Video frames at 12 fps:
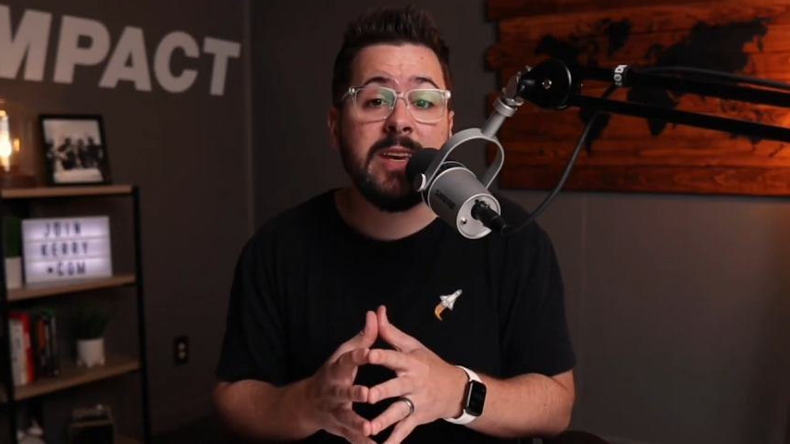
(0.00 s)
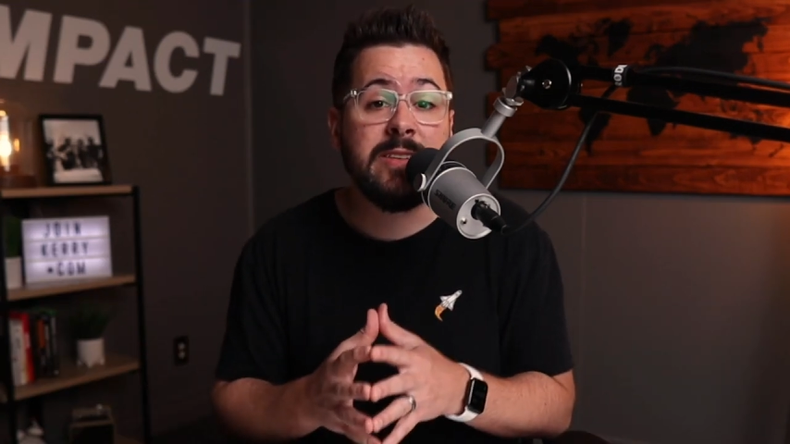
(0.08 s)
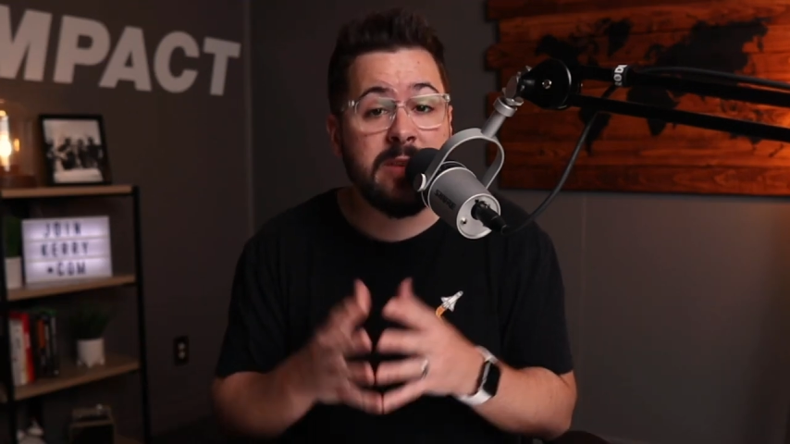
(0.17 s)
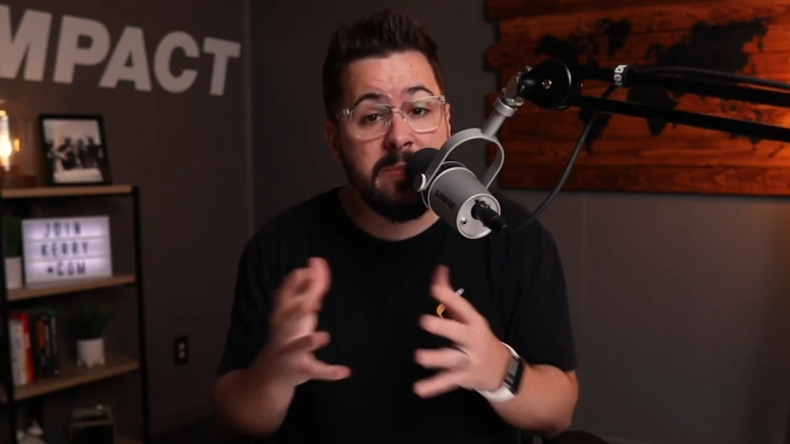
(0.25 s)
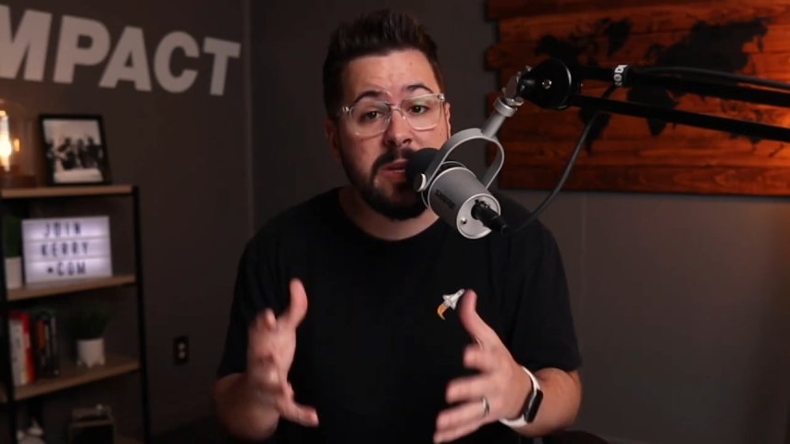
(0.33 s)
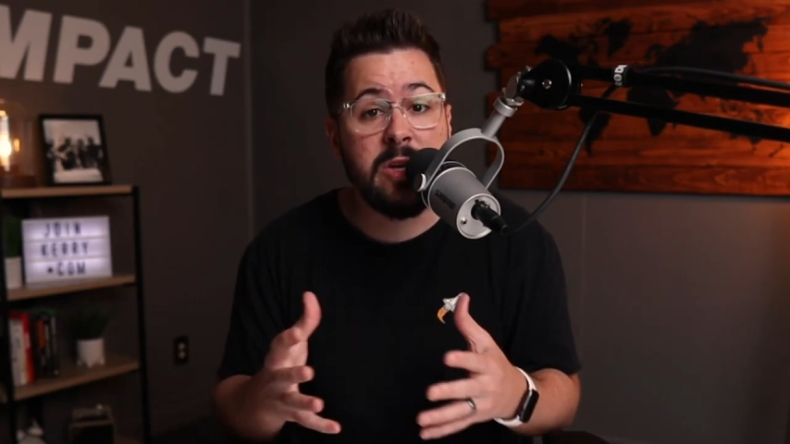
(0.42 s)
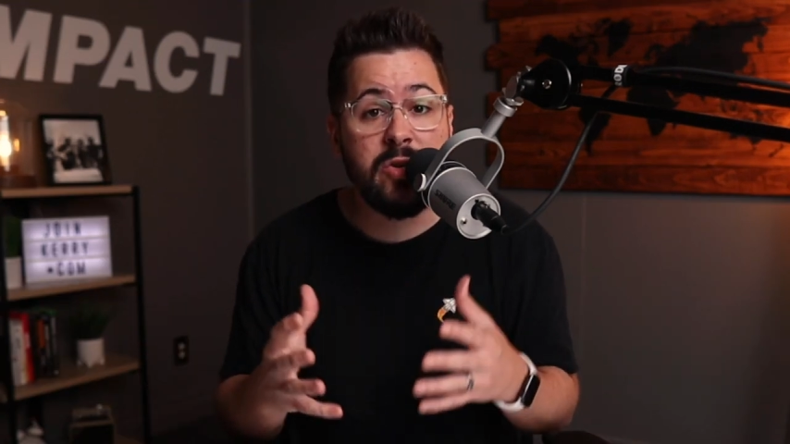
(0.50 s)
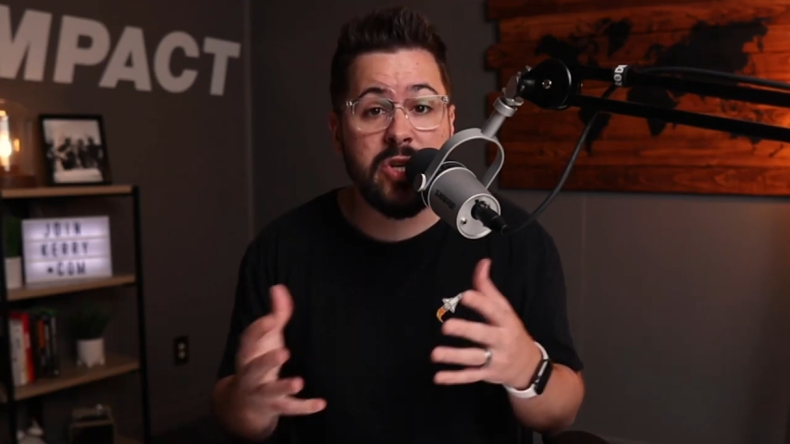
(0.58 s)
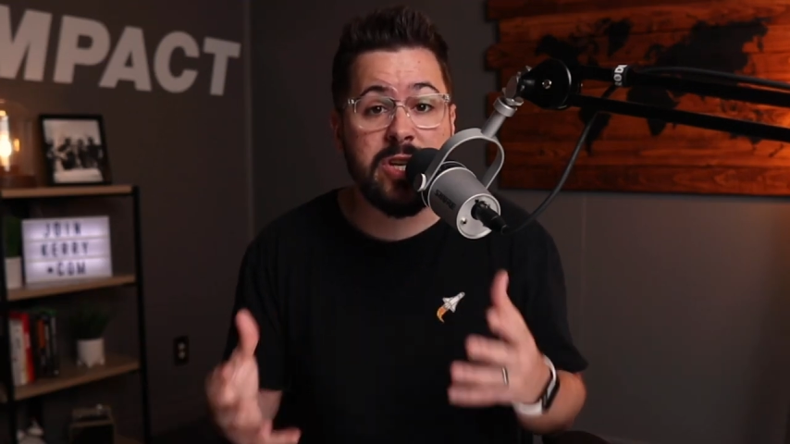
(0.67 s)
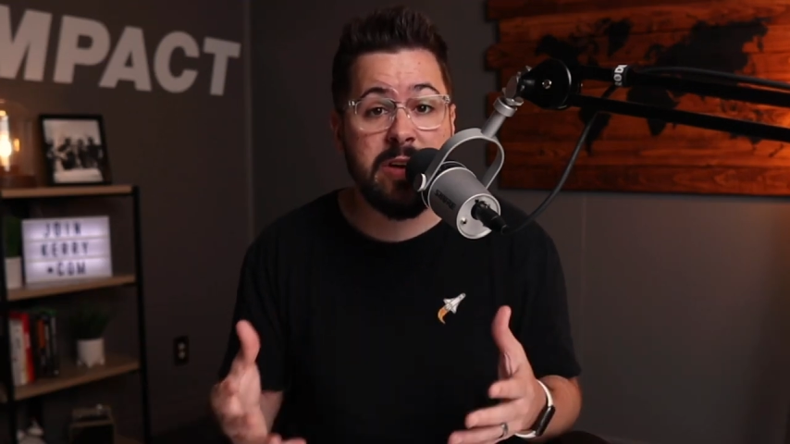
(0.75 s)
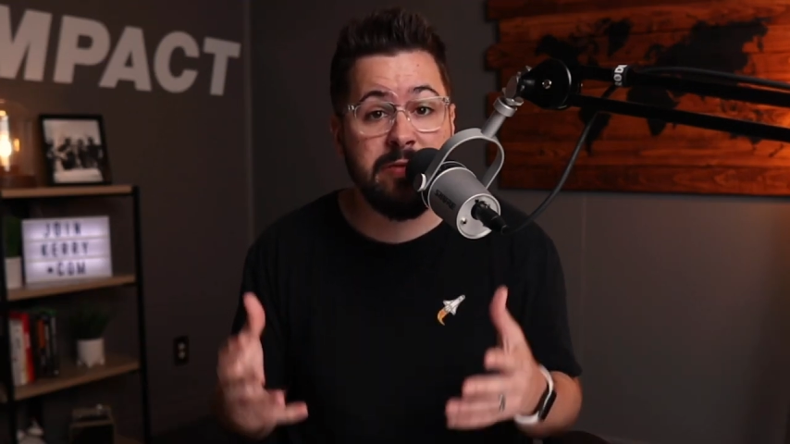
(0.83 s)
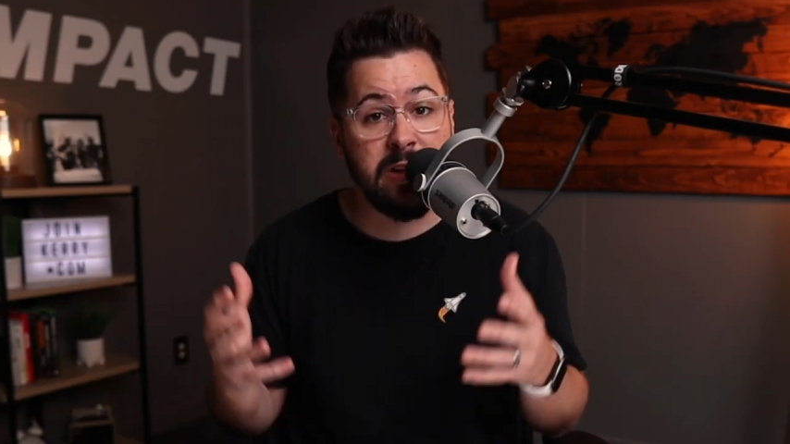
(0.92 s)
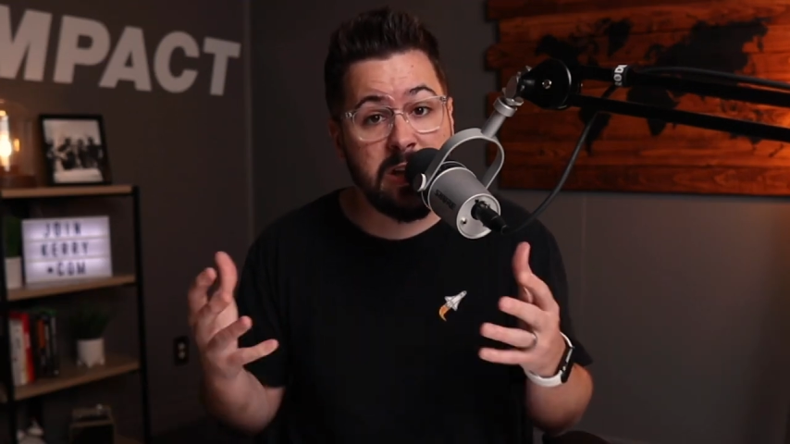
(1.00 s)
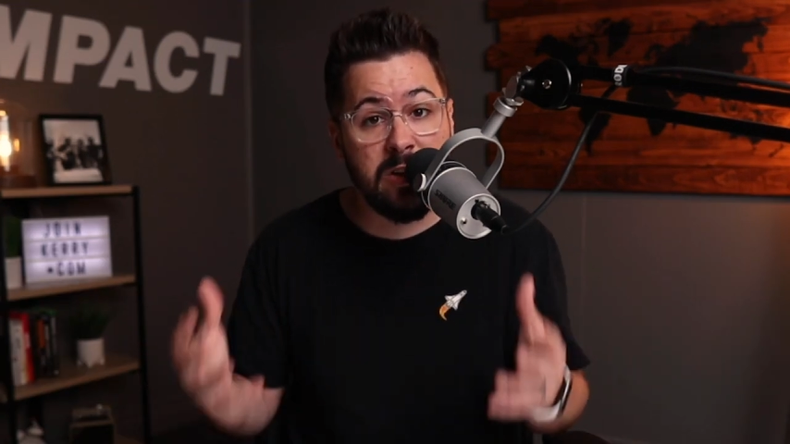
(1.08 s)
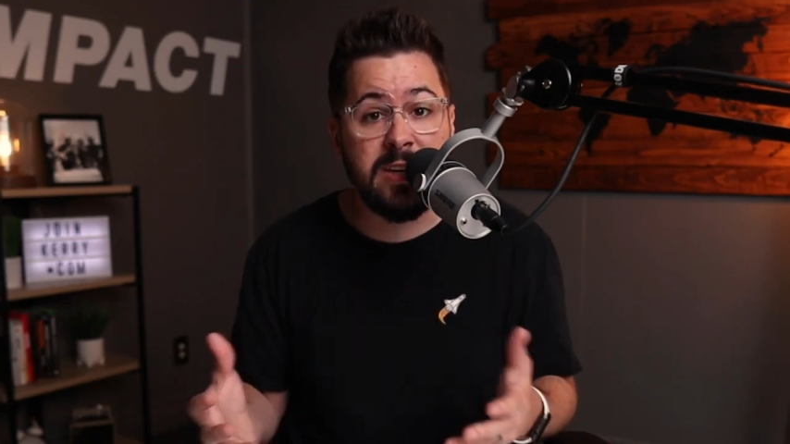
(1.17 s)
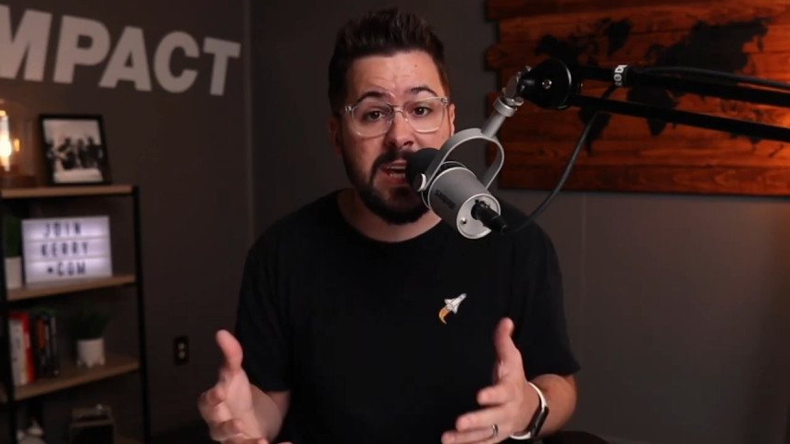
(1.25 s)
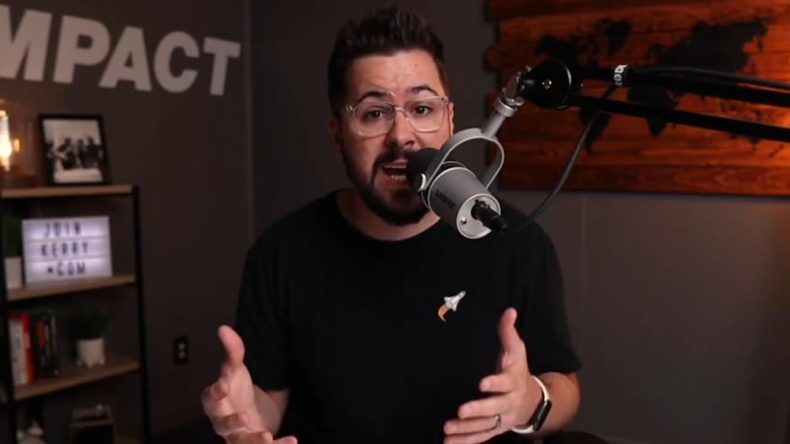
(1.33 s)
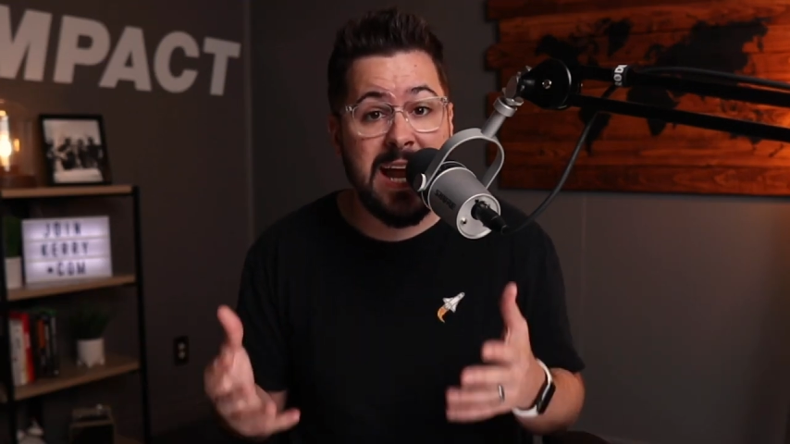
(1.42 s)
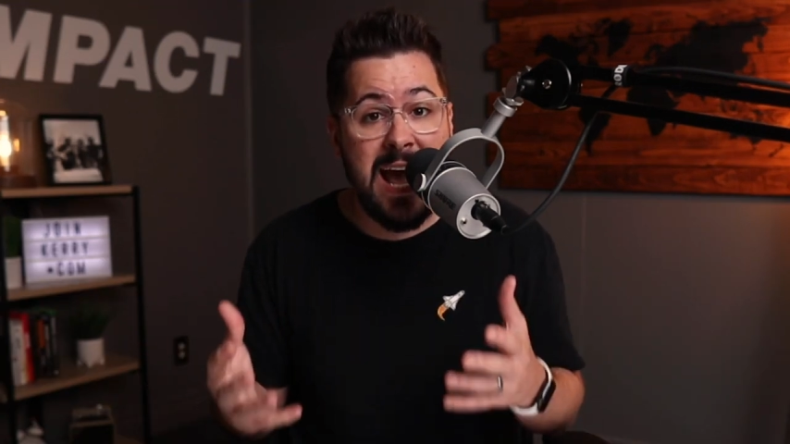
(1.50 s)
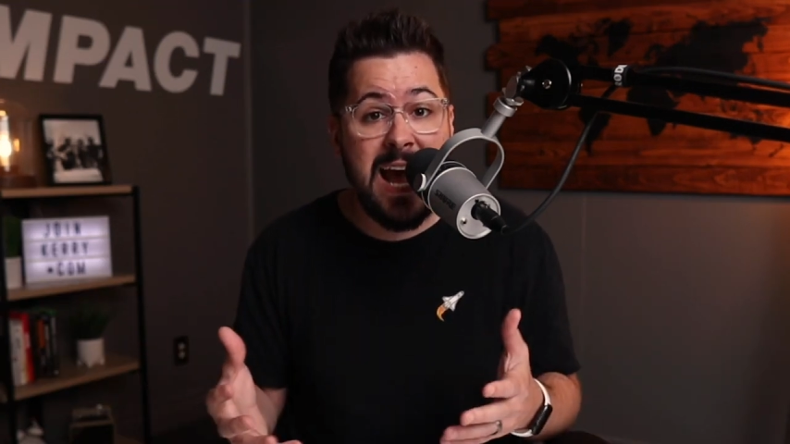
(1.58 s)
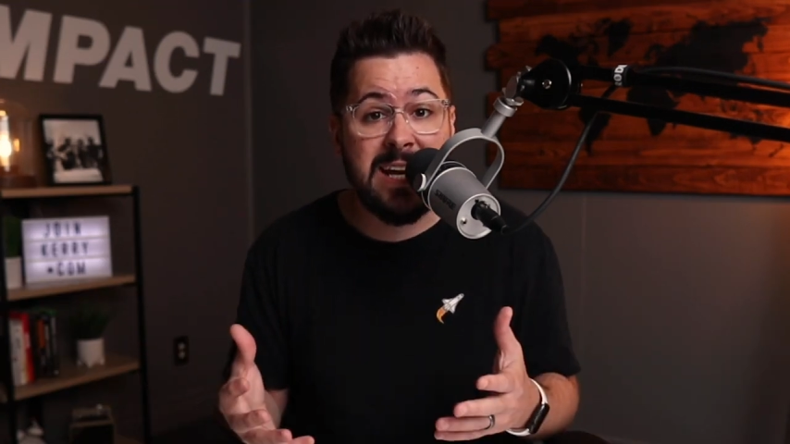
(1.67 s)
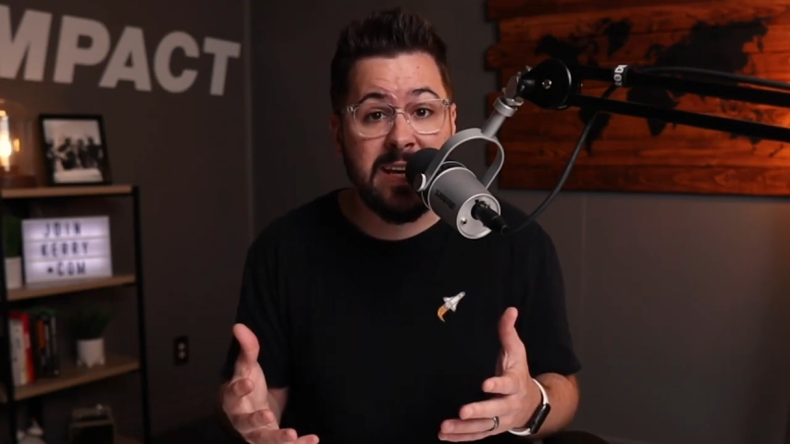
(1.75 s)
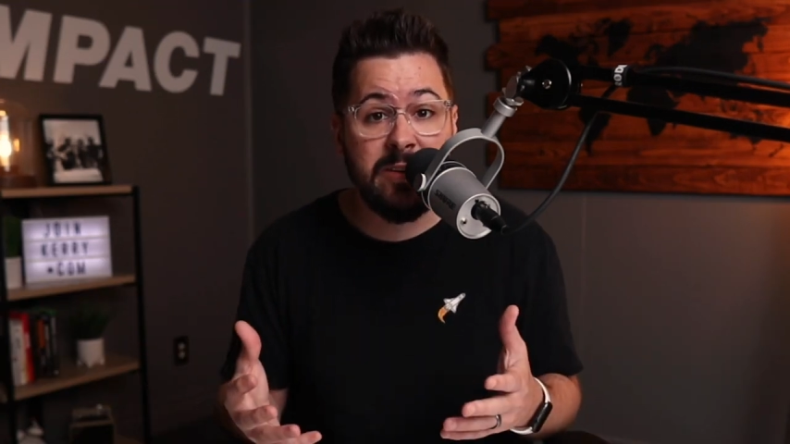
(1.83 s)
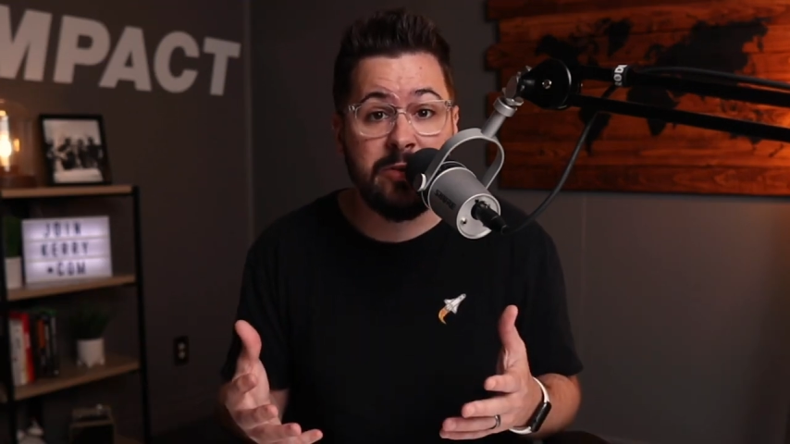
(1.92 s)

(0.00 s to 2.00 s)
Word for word: is something you should definitely look at adding.